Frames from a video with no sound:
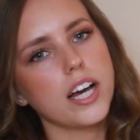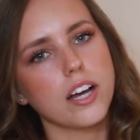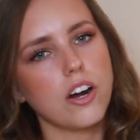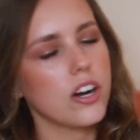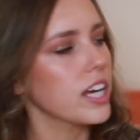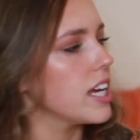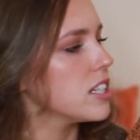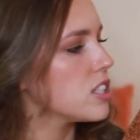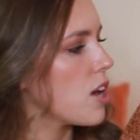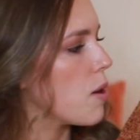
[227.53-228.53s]
line
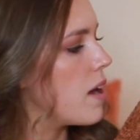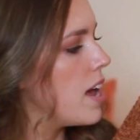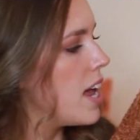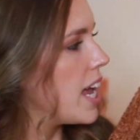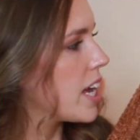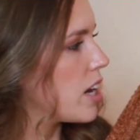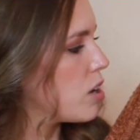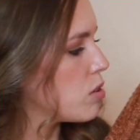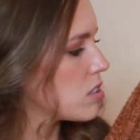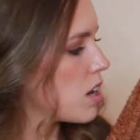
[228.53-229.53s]
cardigan, so it
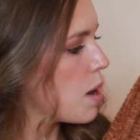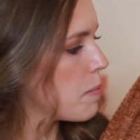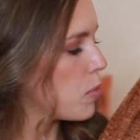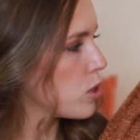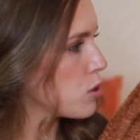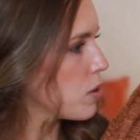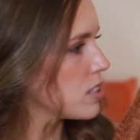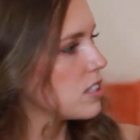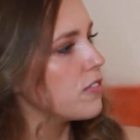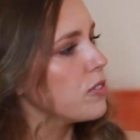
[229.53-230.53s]
goes more
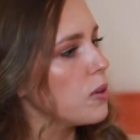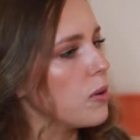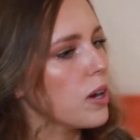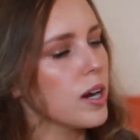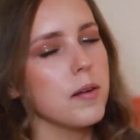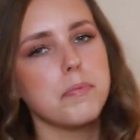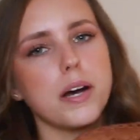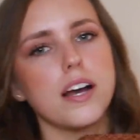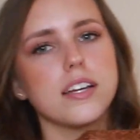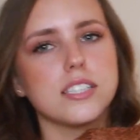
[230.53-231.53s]
towards the floor,
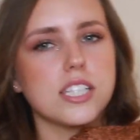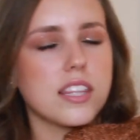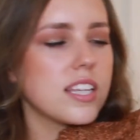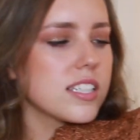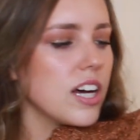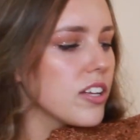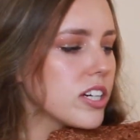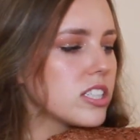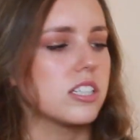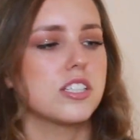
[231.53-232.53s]
but just, this
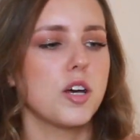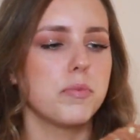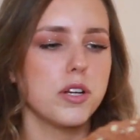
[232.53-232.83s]
color is just so